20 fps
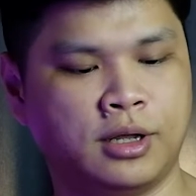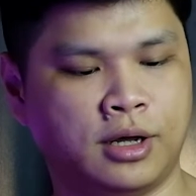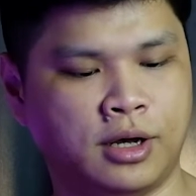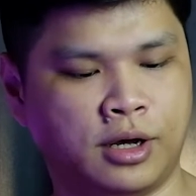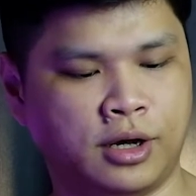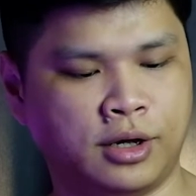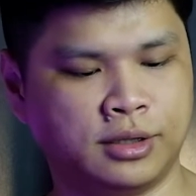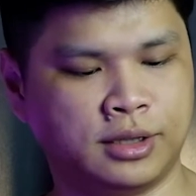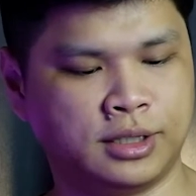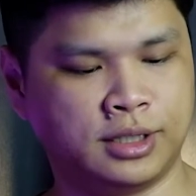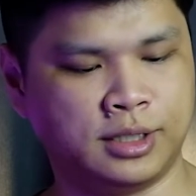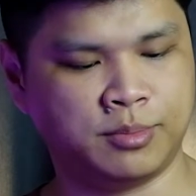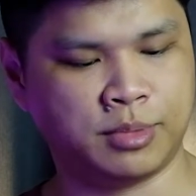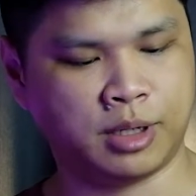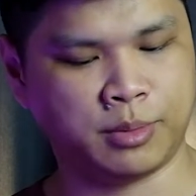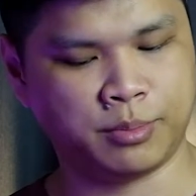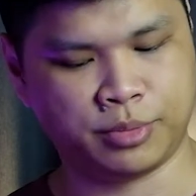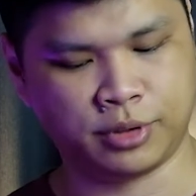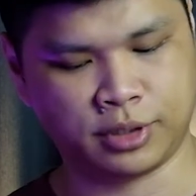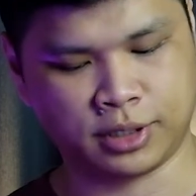on the
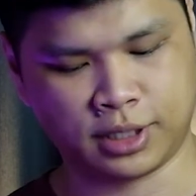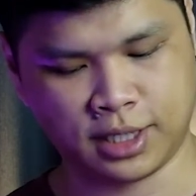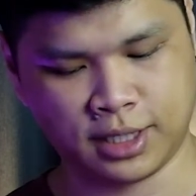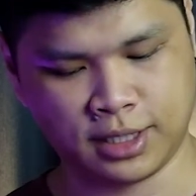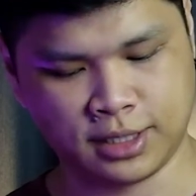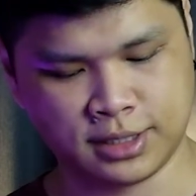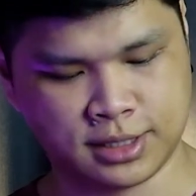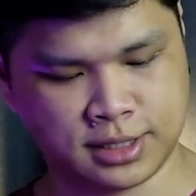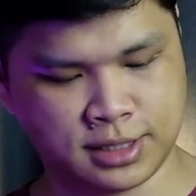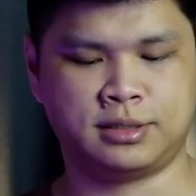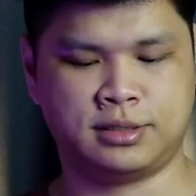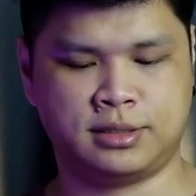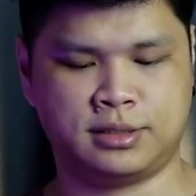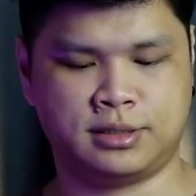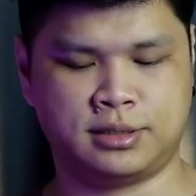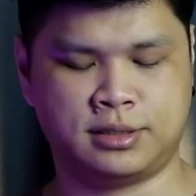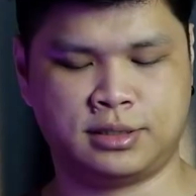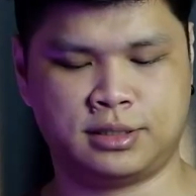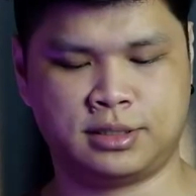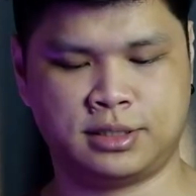bumper case.
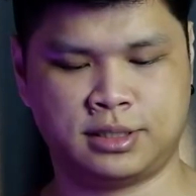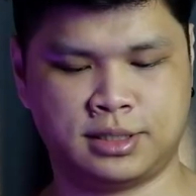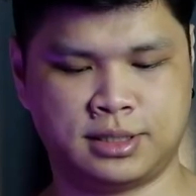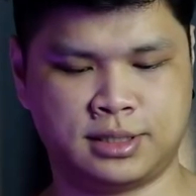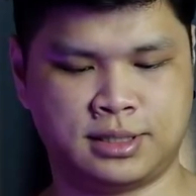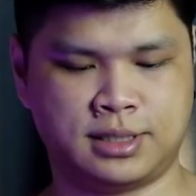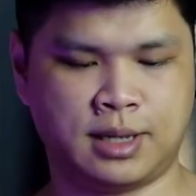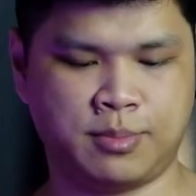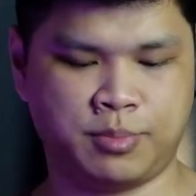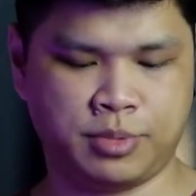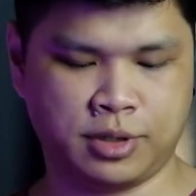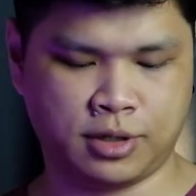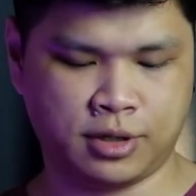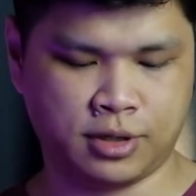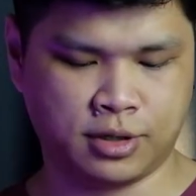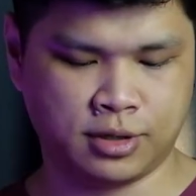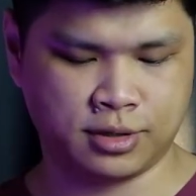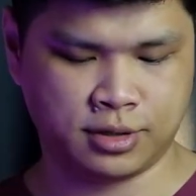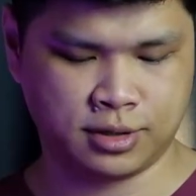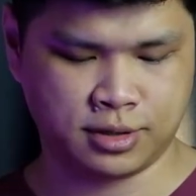Let's just snap it
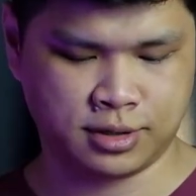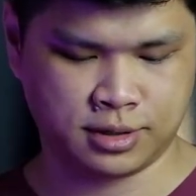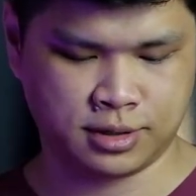on.